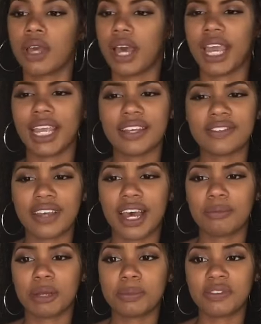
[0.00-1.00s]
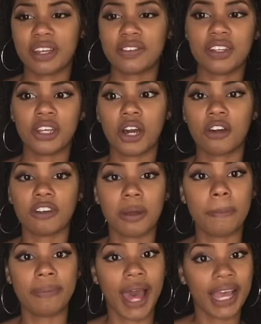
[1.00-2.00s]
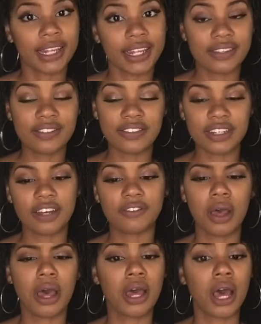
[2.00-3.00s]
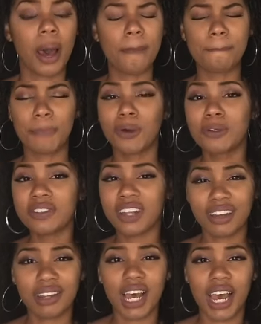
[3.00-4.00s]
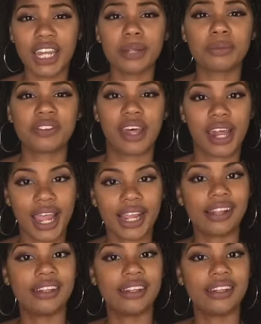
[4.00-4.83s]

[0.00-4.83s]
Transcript: I guess I'm obsessing over backless stuff most of the items that I